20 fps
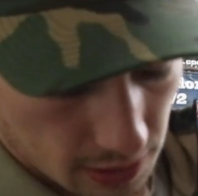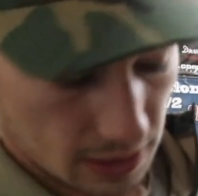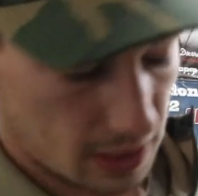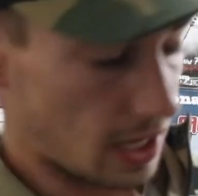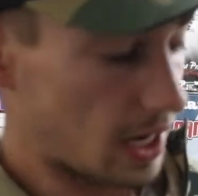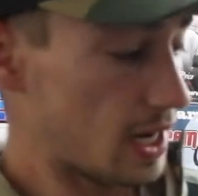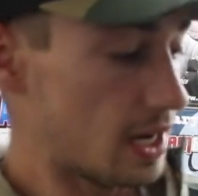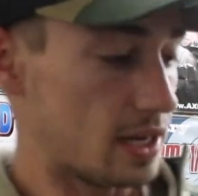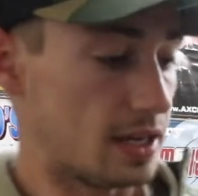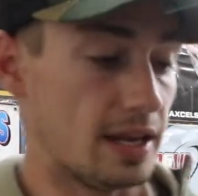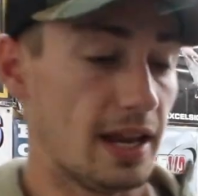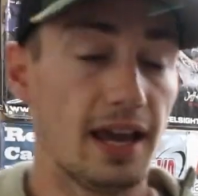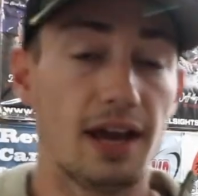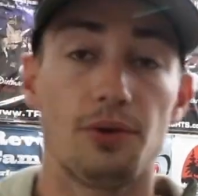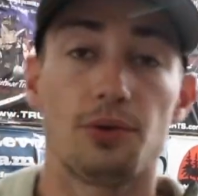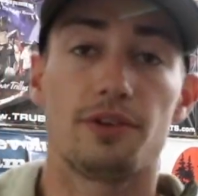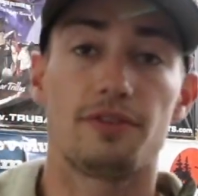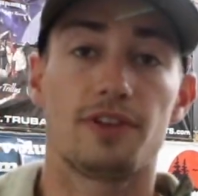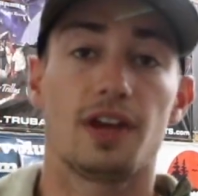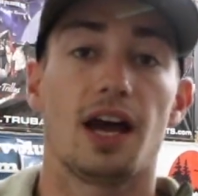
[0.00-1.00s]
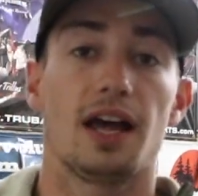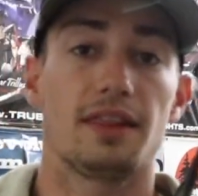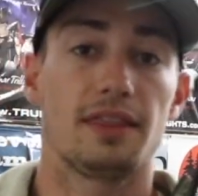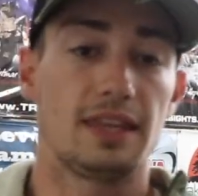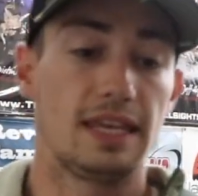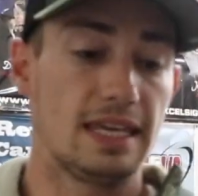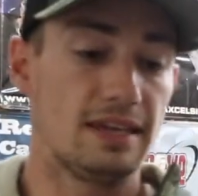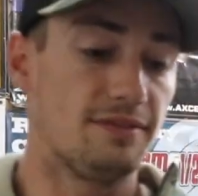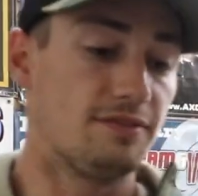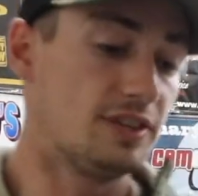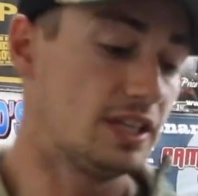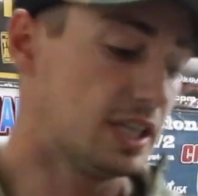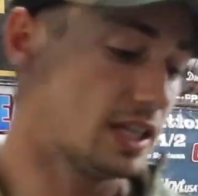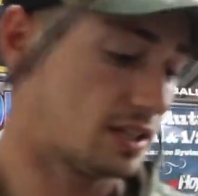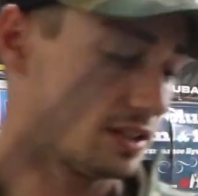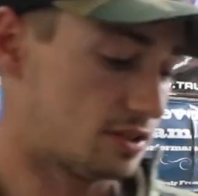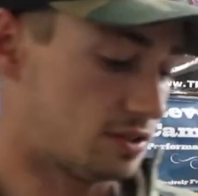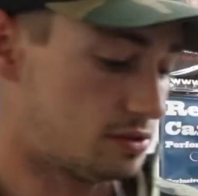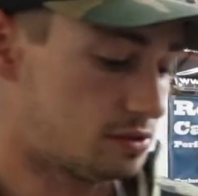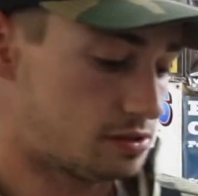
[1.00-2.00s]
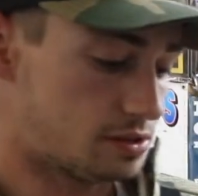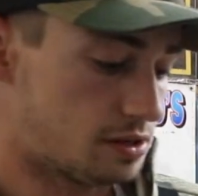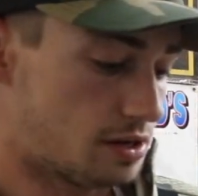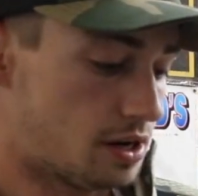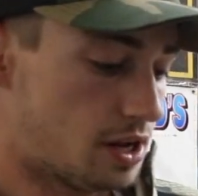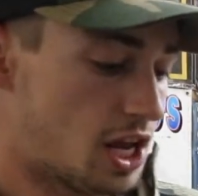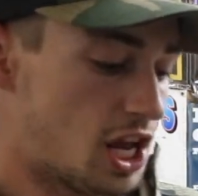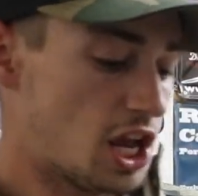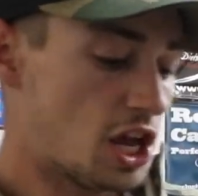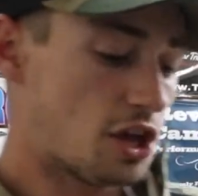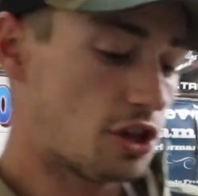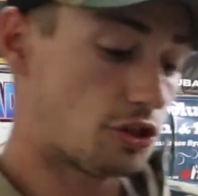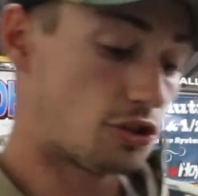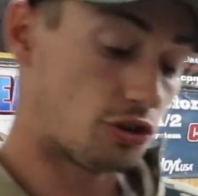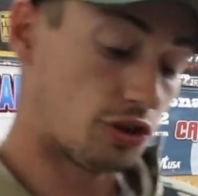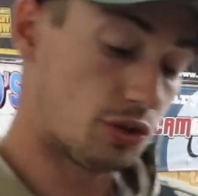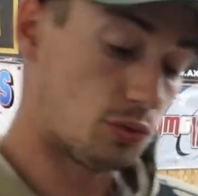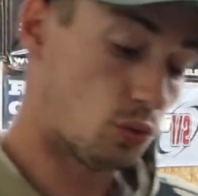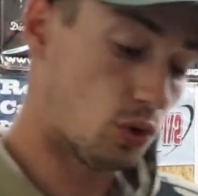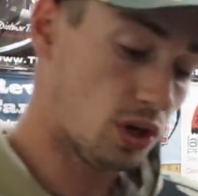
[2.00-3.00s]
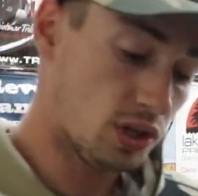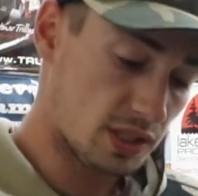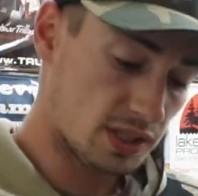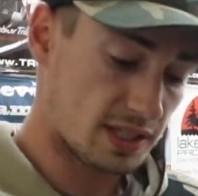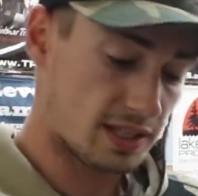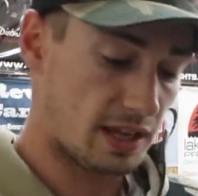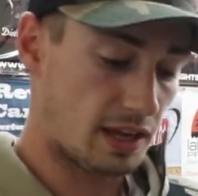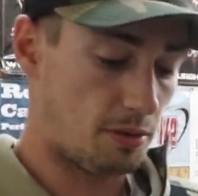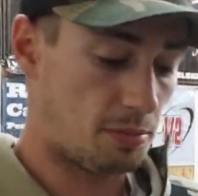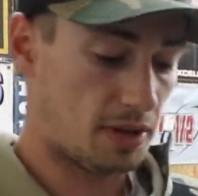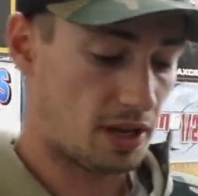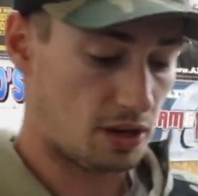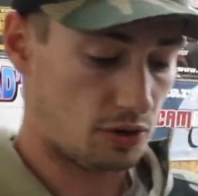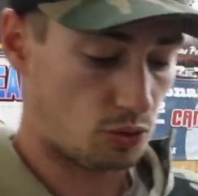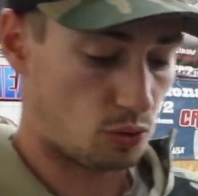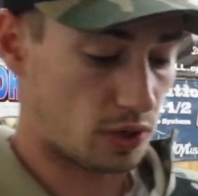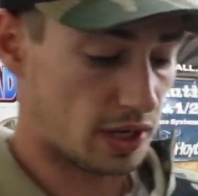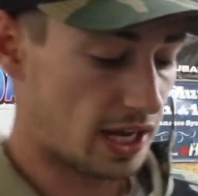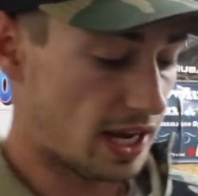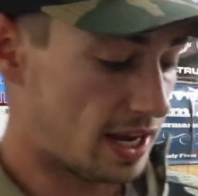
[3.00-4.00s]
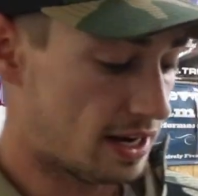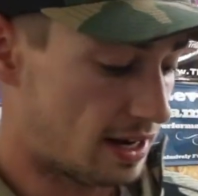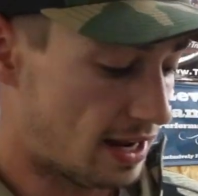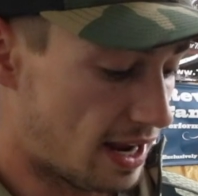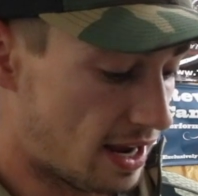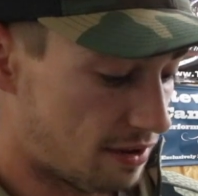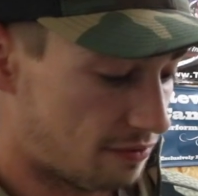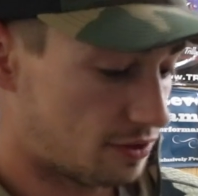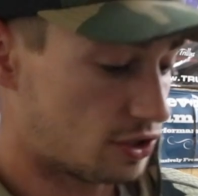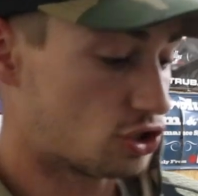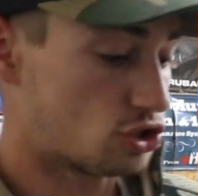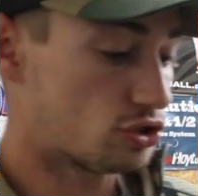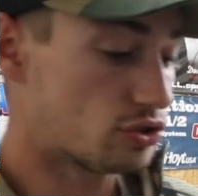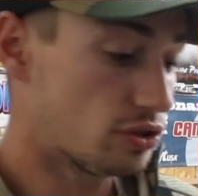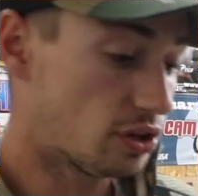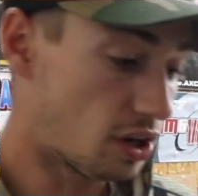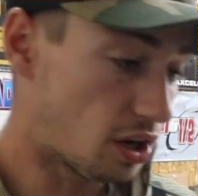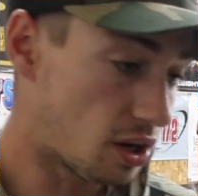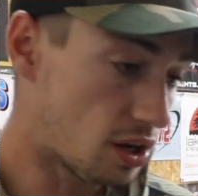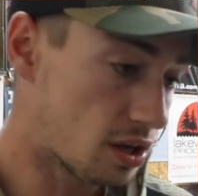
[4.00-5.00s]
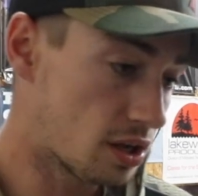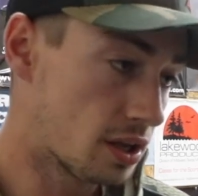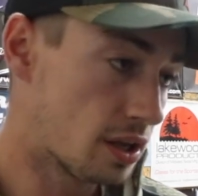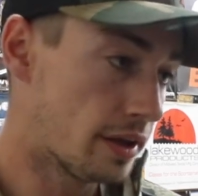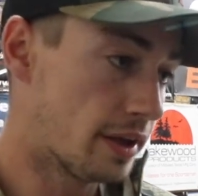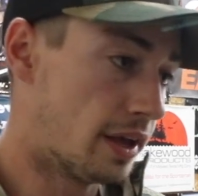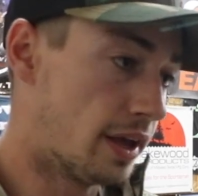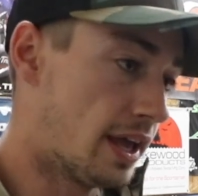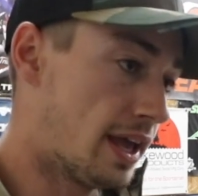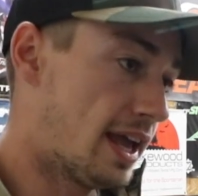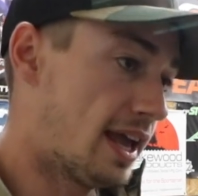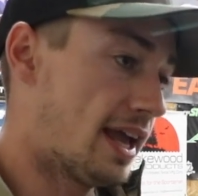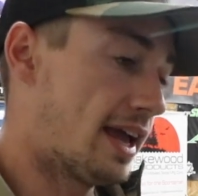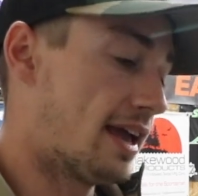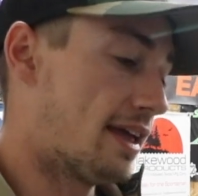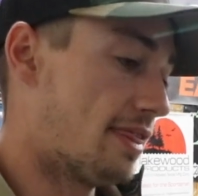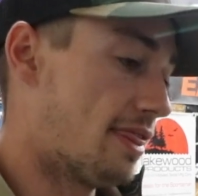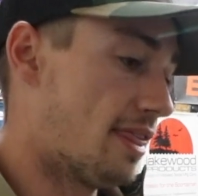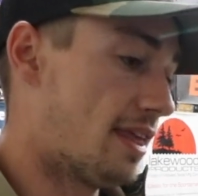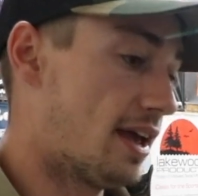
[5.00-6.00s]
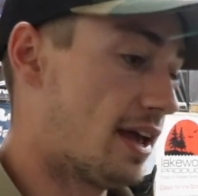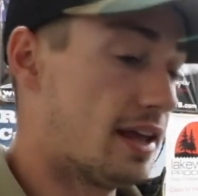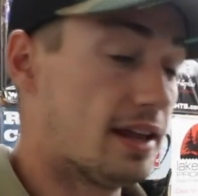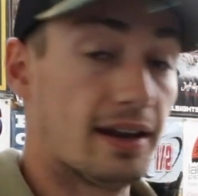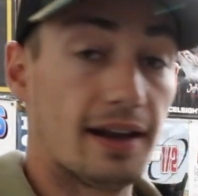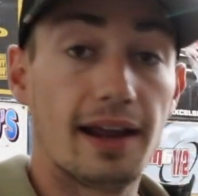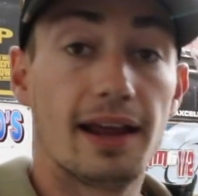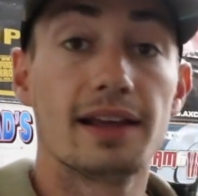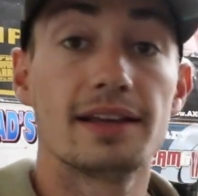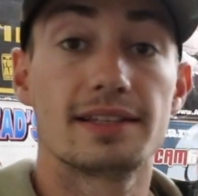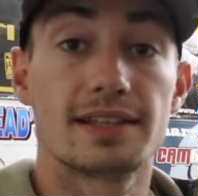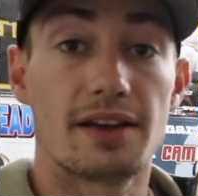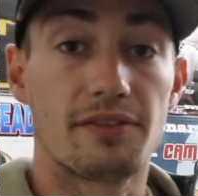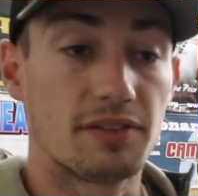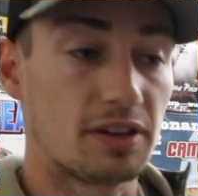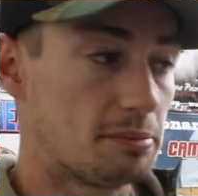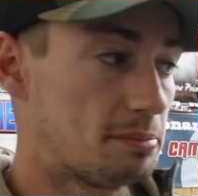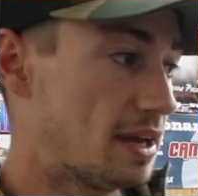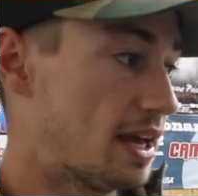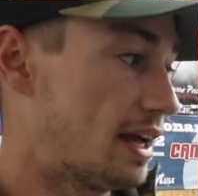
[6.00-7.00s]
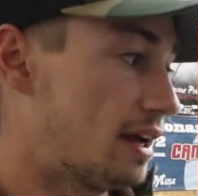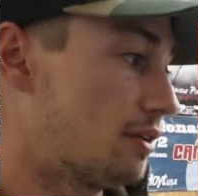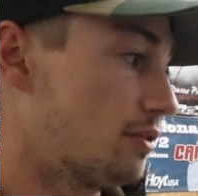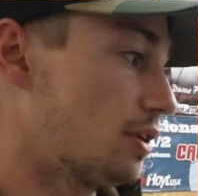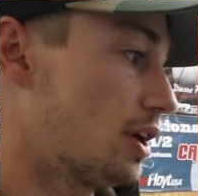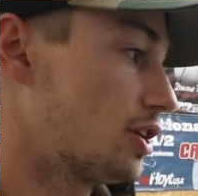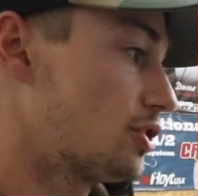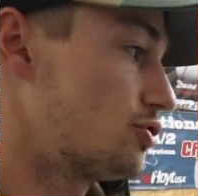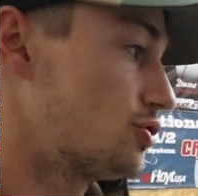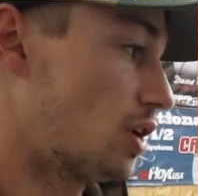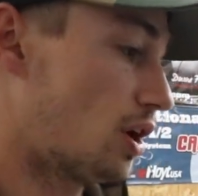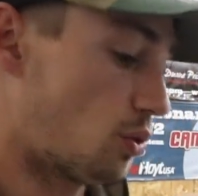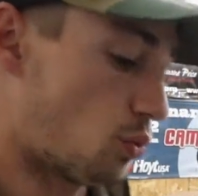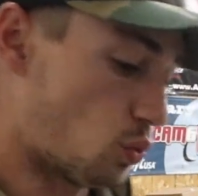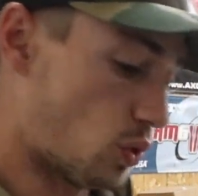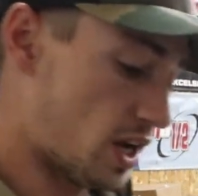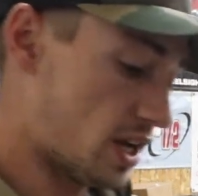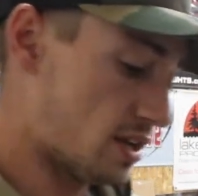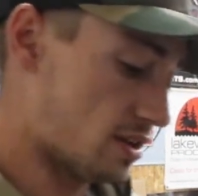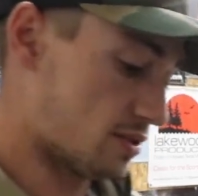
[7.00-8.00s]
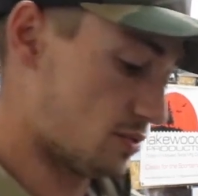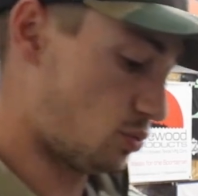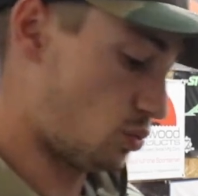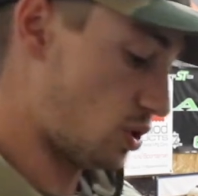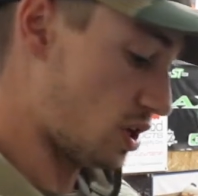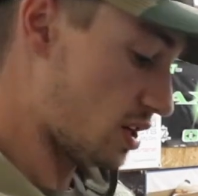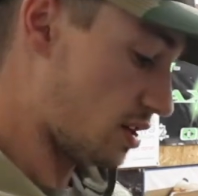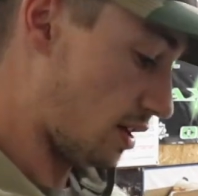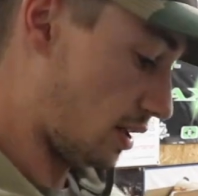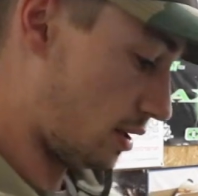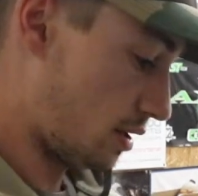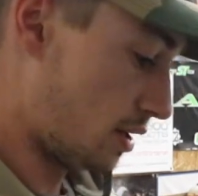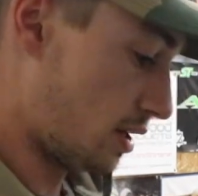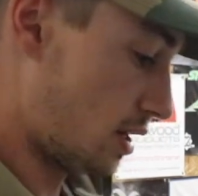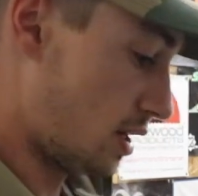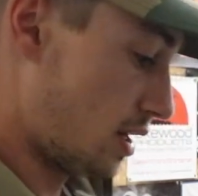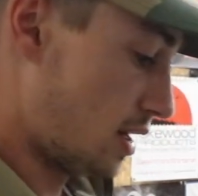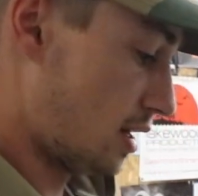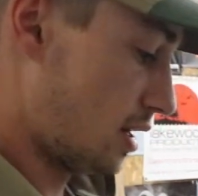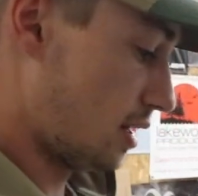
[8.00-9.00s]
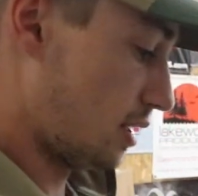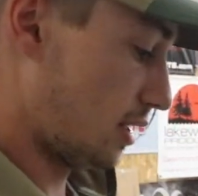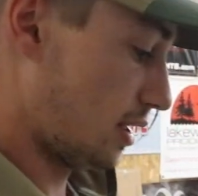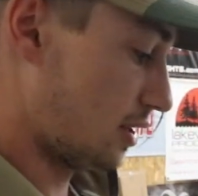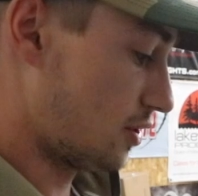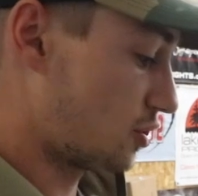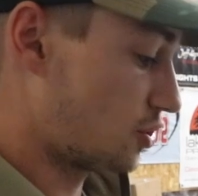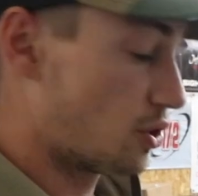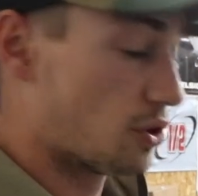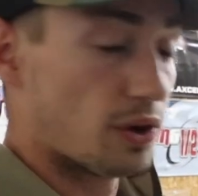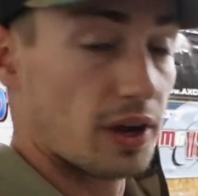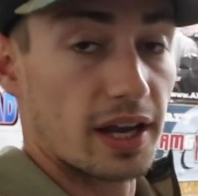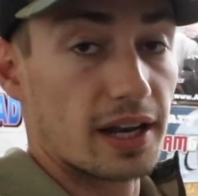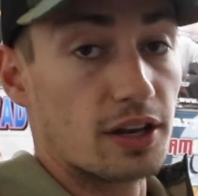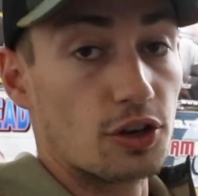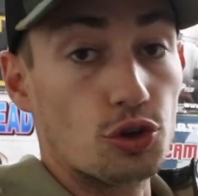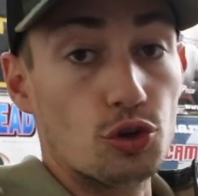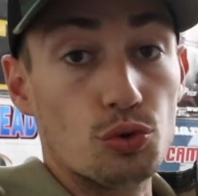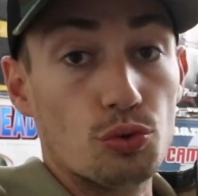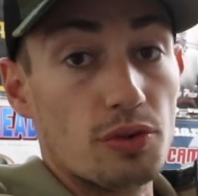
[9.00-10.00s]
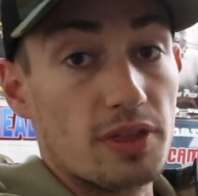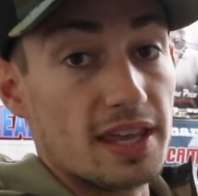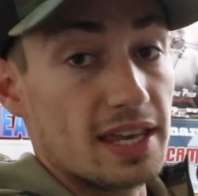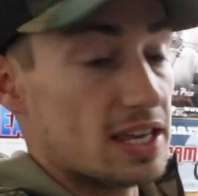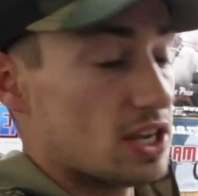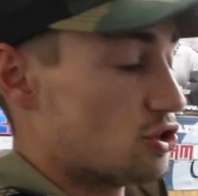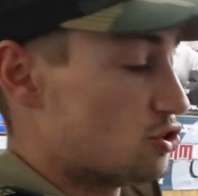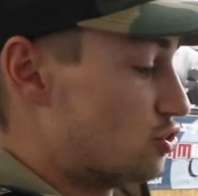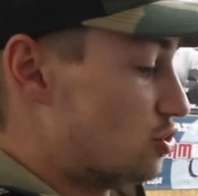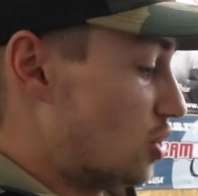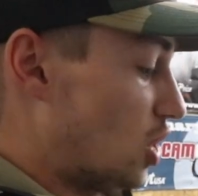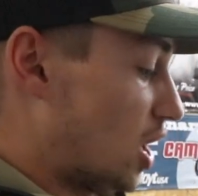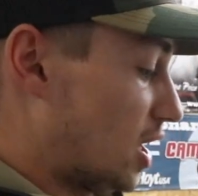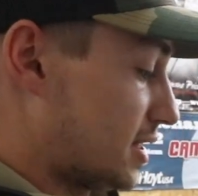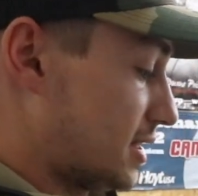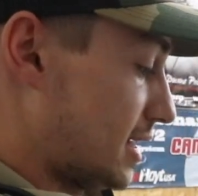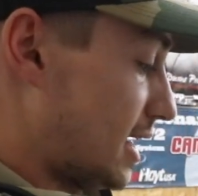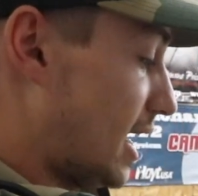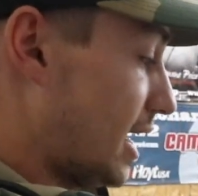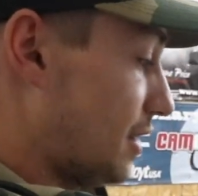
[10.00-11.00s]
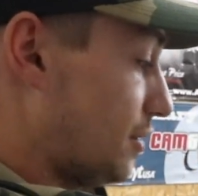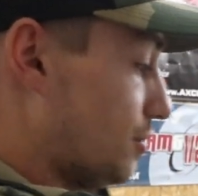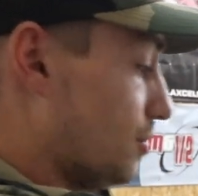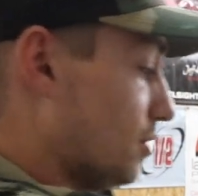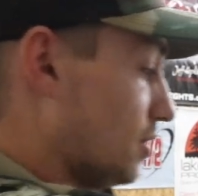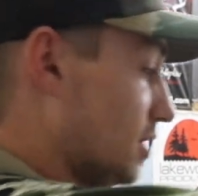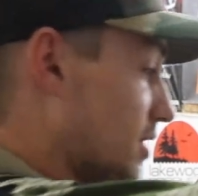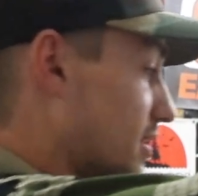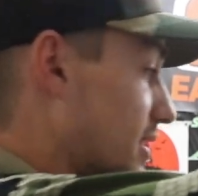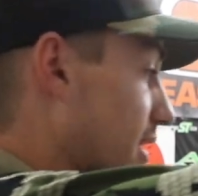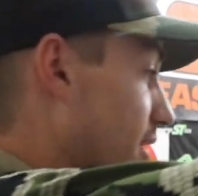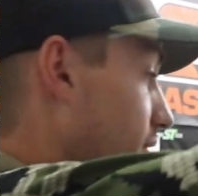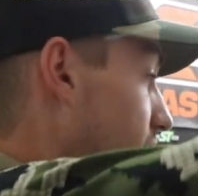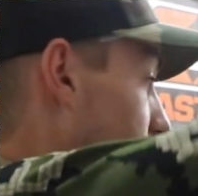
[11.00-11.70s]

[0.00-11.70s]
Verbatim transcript: Okay, now we've got the VXR 31 set up at 28.5-inch draw and then 70-pound draw weight as well. Let's go ahead and do the draw cycle, see how